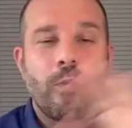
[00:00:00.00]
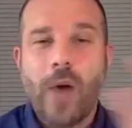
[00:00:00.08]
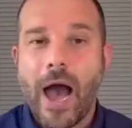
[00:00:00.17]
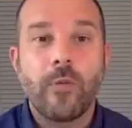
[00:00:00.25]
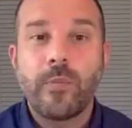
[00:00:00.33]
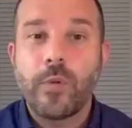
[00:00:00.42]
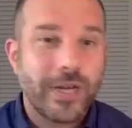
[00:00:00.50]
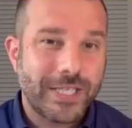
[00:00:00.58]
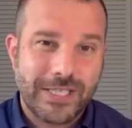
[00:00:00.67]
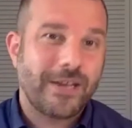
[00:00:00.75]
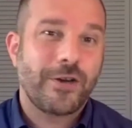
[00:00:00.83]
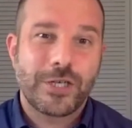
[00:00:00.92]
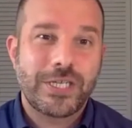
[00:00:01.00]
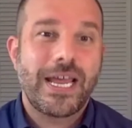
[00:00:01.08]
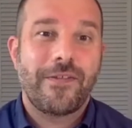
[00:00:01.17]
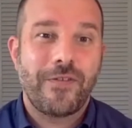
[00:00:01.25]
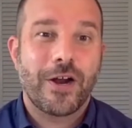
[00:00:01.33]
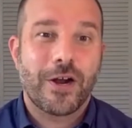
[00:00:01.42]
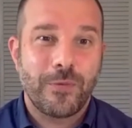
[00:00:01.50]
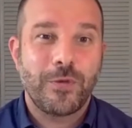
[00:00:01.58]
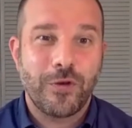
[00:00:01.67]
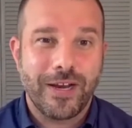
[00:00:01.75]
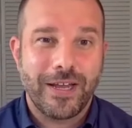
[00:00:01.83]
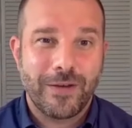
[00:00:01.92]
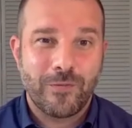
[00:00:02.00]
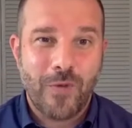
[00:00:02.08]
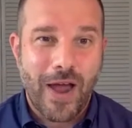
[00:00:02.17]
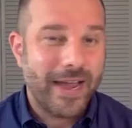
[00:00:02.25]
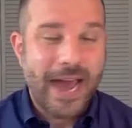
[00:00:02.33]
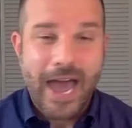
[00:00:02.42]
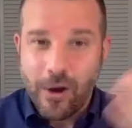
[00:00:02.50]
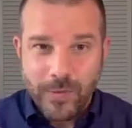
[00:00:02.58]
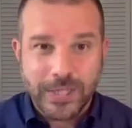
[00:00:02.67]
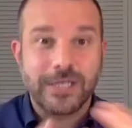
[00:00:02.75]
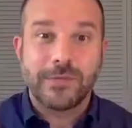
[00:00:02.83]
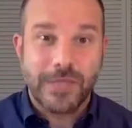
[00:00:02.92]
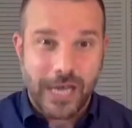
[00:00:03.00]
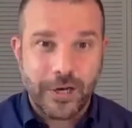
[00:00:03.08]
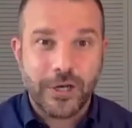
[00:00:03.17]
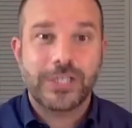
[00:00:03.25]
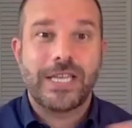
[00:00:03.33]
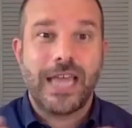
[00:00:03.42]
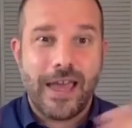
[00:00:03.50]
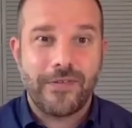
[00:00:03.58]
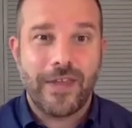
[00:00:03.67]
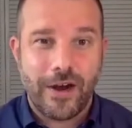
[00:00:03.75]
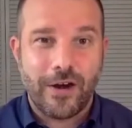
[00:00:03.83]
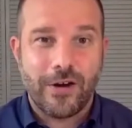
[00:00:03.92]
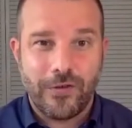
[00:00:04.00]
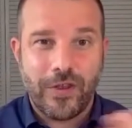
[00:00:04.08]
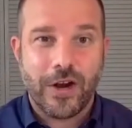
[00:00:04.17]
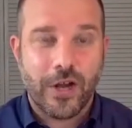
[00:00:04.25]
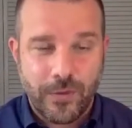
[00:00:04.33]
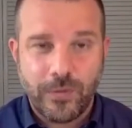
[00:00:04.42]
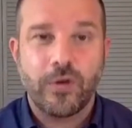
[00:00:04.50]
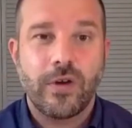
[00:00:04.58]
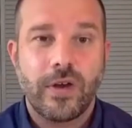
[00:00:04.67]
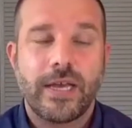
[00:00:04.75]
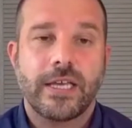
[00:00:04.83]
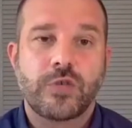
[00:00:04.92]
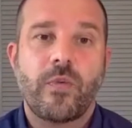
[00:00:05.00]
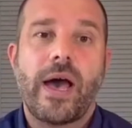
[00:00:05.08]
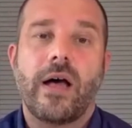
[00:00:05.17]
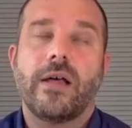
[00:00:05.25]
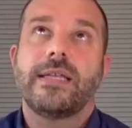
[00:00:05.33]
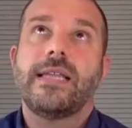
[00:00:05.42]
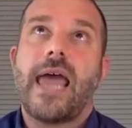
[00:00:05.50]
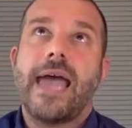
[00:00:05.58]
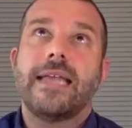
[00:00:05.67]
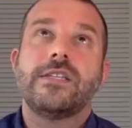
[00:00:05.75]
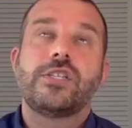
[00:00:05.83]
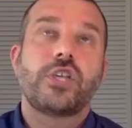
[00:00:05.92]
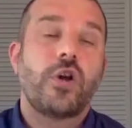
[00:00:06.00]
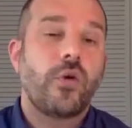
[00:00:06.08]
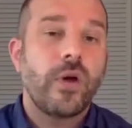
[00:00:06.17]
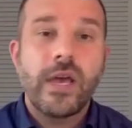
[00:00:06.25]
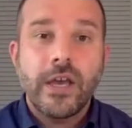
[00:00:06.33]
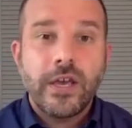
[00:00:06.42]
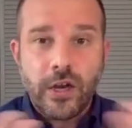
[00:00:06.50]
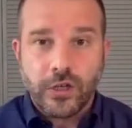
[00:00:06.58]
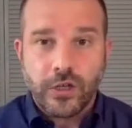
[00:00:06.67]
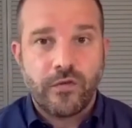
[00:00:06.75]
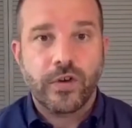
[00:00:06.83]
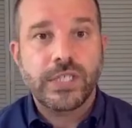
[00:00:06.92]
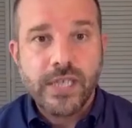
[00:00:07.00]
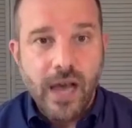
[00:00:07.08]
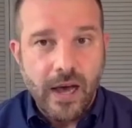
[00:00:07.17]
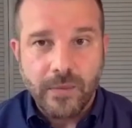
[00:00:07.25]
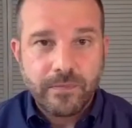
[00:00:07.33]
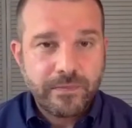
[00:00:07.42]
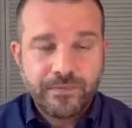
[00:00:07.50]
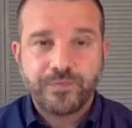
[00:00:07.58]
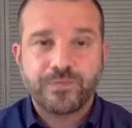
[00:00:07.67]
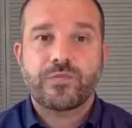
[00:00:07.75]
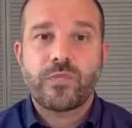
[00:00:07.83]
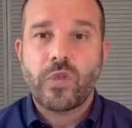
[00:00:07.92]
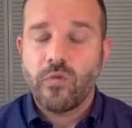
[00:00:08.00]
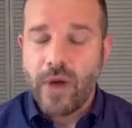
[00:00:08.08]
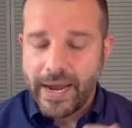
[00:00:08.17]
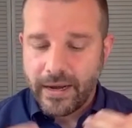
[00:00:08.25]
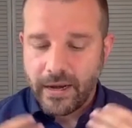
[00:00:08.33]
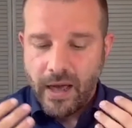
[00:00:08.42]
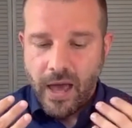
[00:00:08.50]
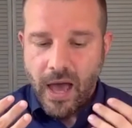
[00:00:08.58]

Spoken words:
how Buddhists understand their community, right? How Muslims understand their community as well. And so, so for some, right,